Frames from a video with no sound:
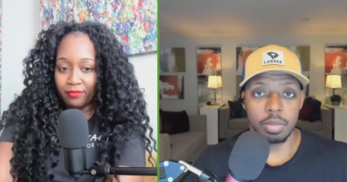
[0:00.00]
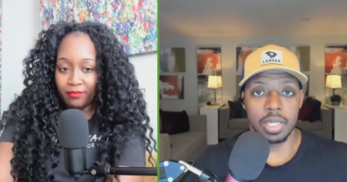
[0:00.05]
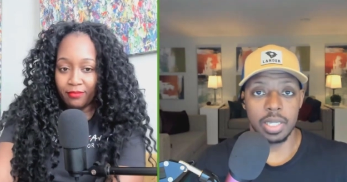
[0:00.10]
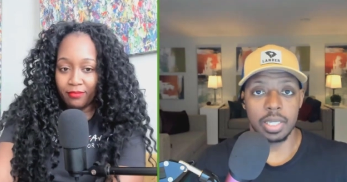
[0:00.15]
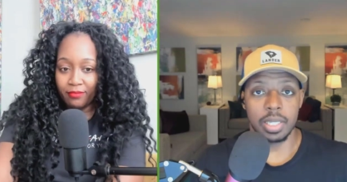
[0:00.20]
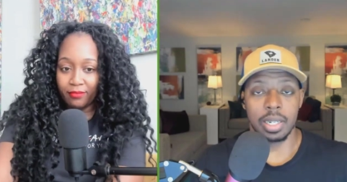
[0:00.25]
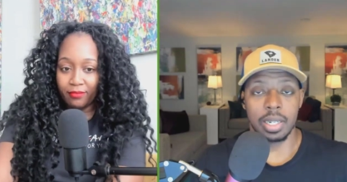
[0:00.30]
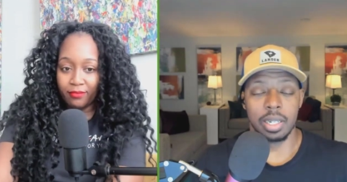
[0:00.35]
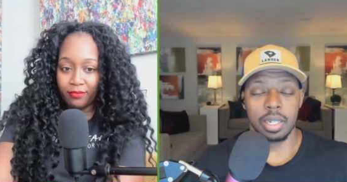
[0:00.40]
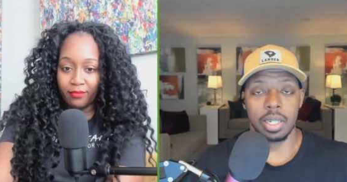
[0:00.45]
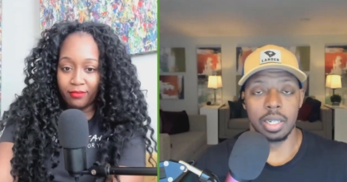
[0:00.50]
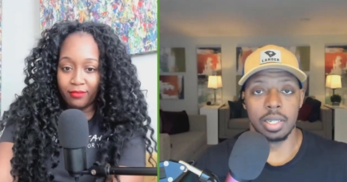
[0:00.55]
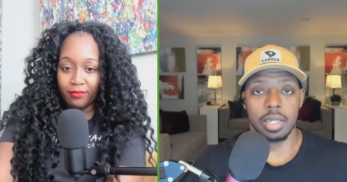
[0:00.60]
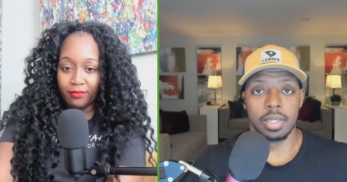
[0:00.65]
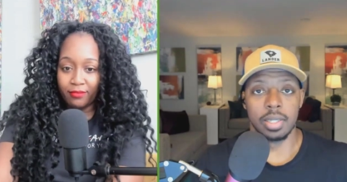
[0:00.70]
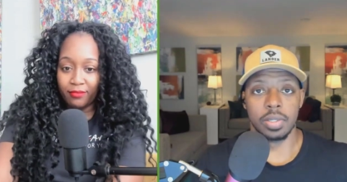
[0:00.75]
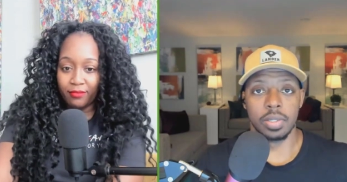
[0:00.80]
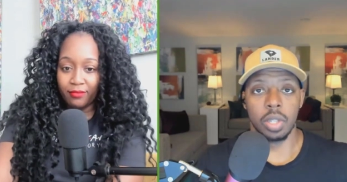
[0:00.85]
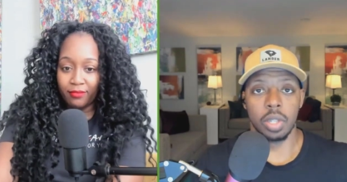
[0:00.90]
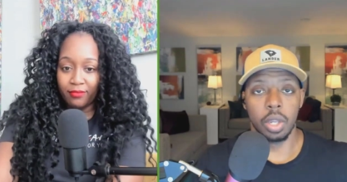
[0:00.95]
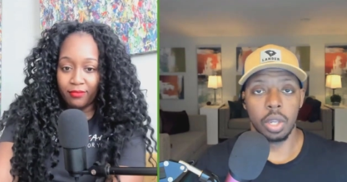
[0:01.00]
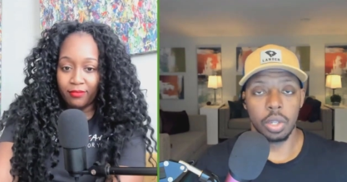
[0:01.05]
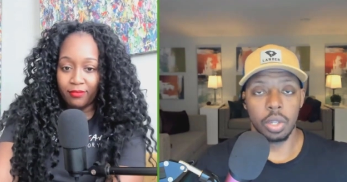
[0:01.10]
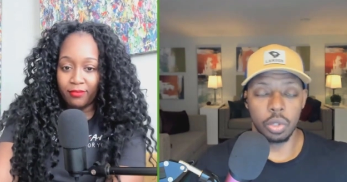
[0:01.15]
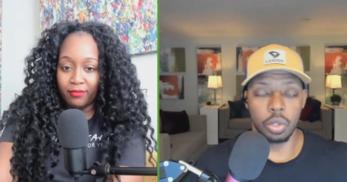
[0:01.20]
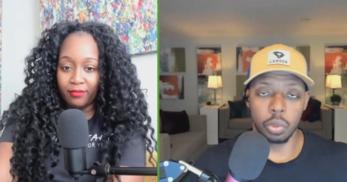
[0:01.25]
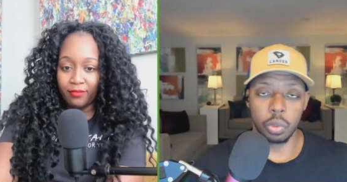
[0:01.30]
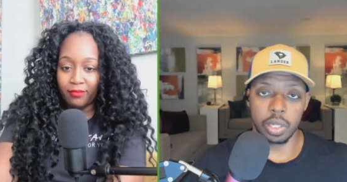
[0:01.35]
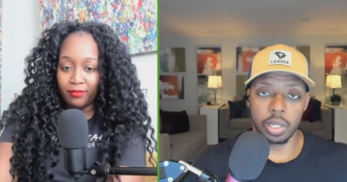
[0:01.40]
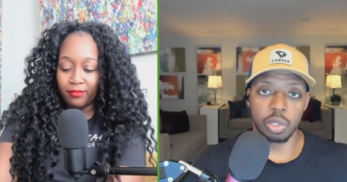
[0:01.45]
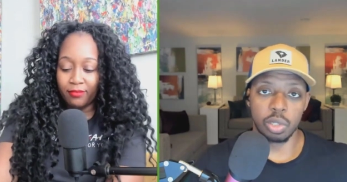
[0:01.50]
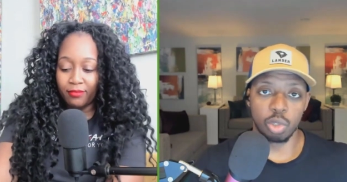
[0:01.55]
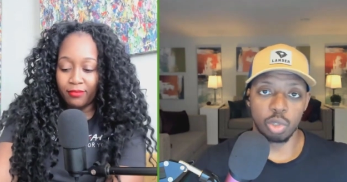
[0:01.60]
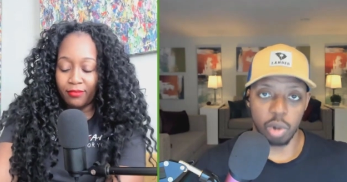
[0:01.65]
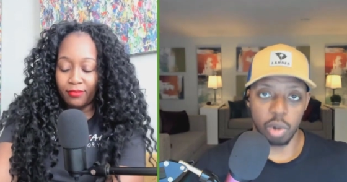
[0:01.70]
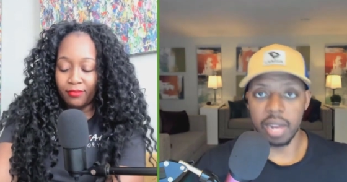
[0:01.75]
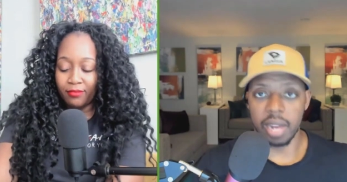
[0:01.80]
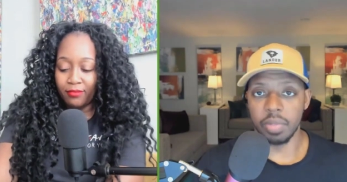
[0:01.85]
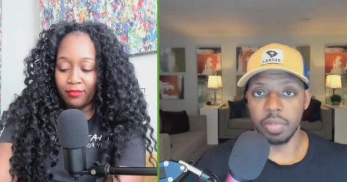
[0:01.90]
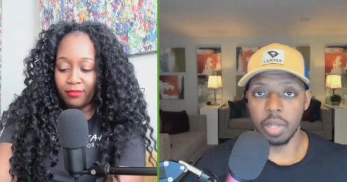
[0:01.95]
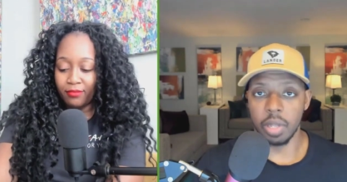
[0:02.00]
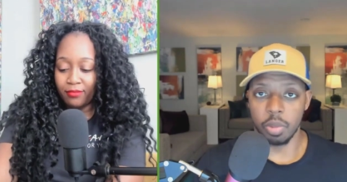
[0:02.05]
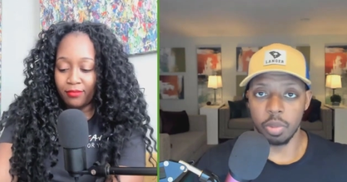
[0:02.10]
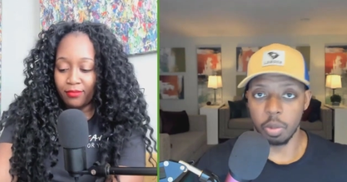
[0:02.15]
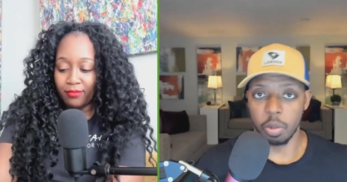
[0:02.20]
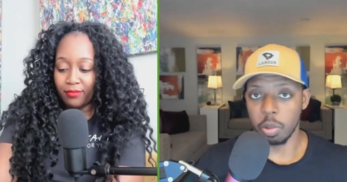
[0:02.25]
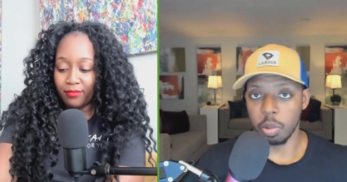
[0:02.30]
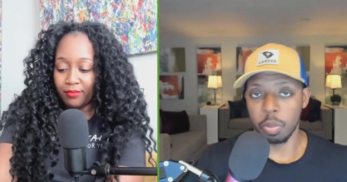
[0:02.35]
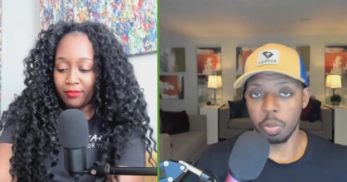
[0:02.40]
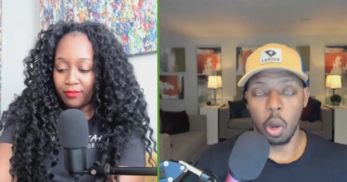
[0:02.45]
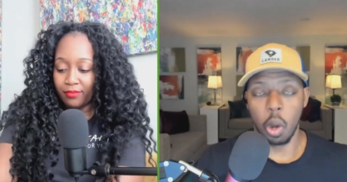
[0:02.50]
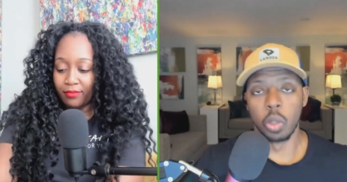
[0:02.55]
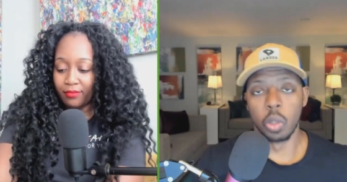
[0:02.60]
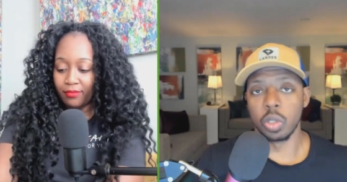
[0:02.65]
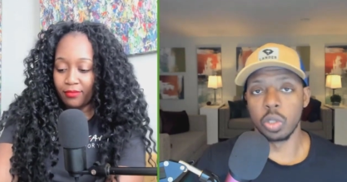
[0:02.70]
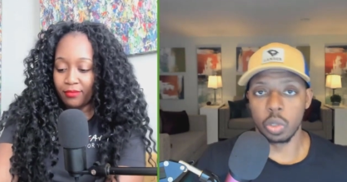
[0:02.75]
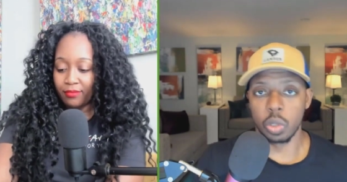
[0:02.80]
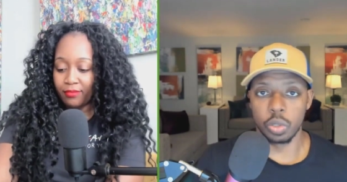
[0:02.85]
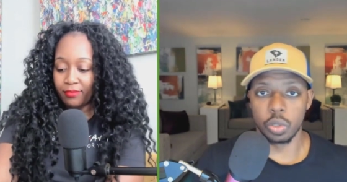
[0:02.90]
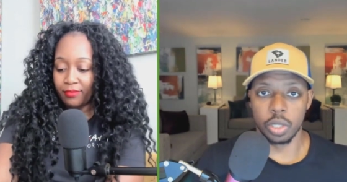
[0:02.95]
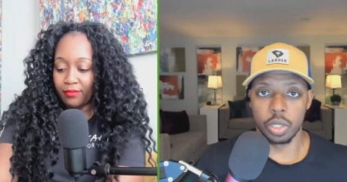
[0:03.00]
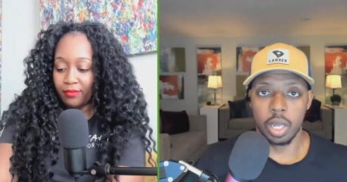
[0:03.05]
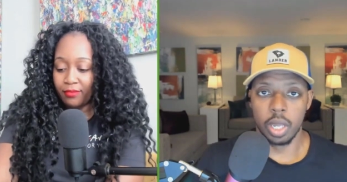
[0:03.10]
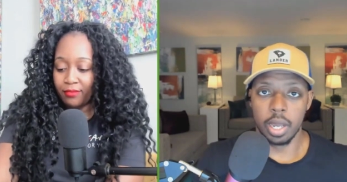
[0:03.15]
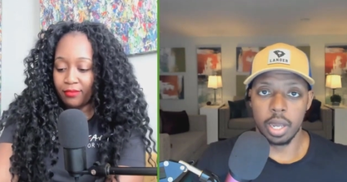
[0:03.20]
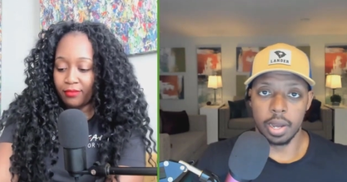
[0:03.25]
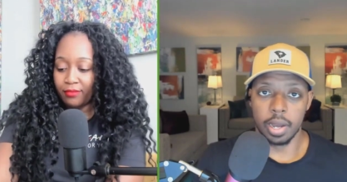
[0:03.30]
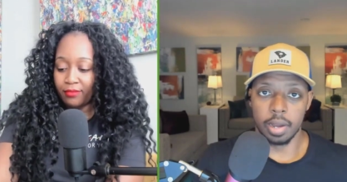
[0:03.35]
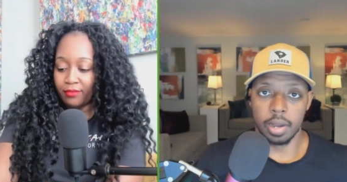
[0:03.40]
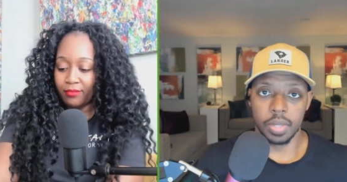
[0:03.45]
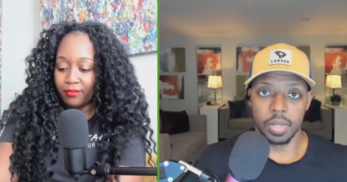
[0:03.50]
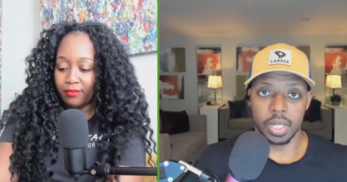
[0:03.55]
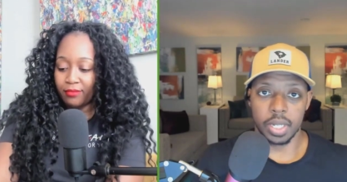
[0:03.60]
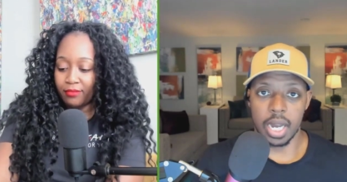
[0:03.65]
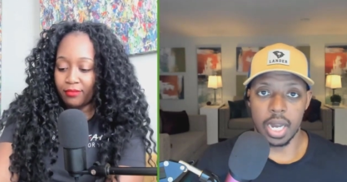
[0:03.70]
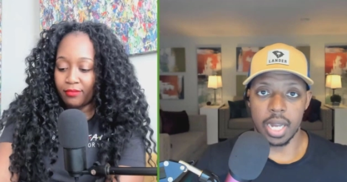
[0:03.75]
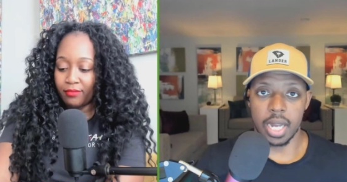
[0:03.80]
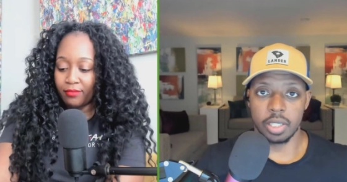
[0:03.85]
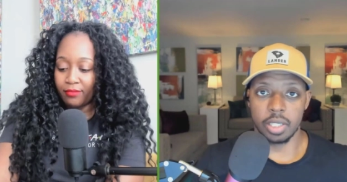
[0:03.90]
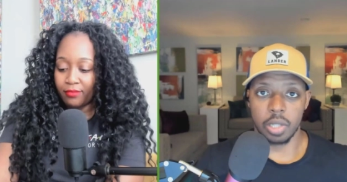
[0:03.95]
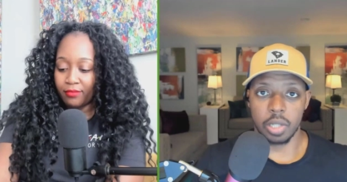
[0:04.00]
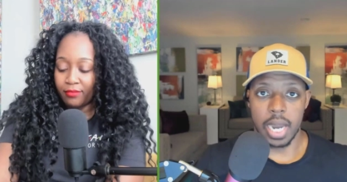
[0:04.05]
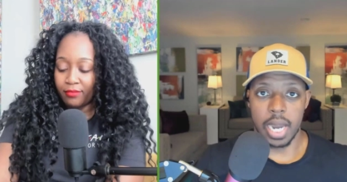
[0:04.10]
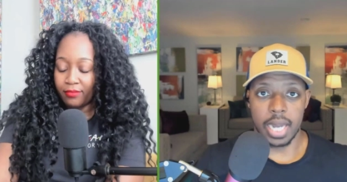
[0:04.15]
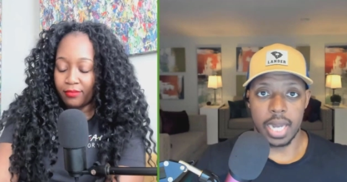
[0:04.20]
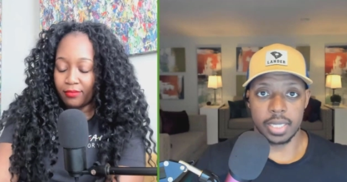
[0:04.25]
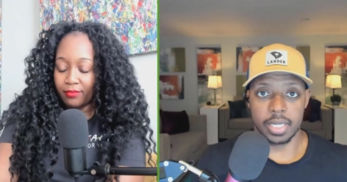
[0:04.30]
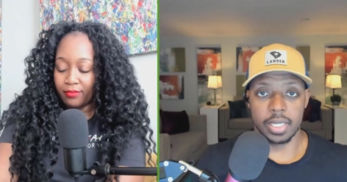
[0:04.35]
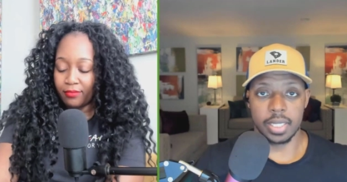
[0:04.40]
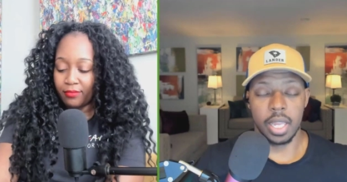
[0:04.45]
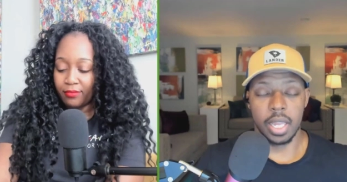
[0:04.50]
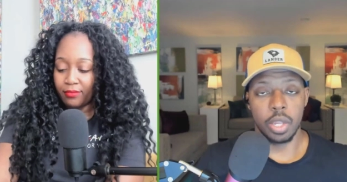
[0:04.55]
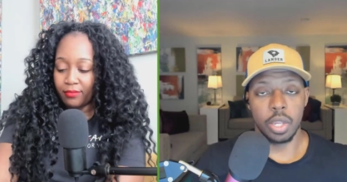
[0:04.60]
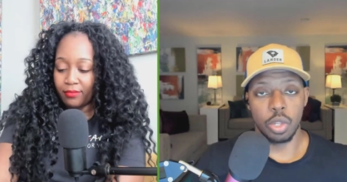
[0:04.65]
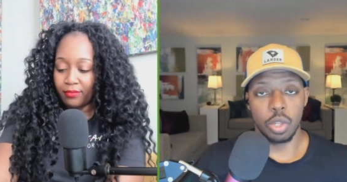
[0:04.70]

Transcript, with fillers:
Speaker 1: because you can draft up the proposals of the contracts.